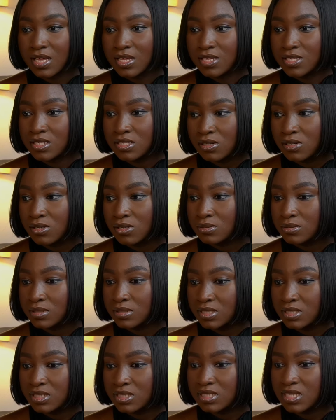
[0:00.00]
So
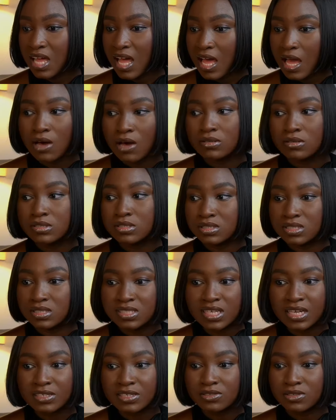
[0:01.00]
this is how the
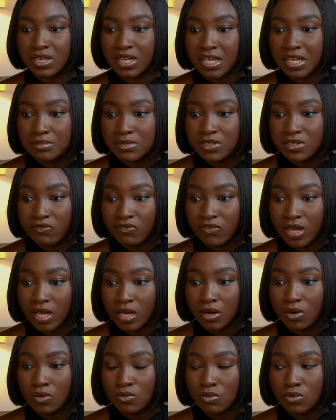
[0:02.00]
design.md
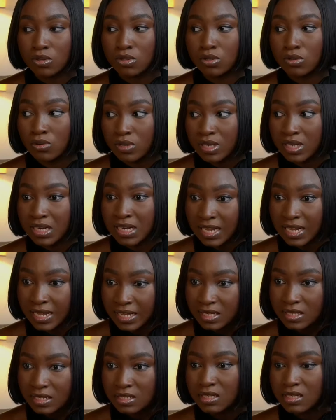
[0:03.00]
file will look
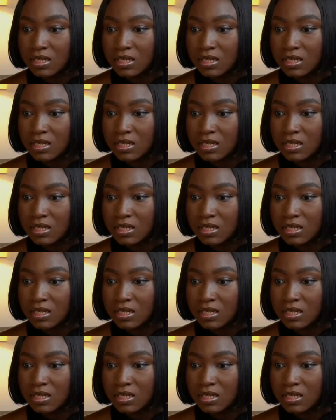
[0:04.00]
like.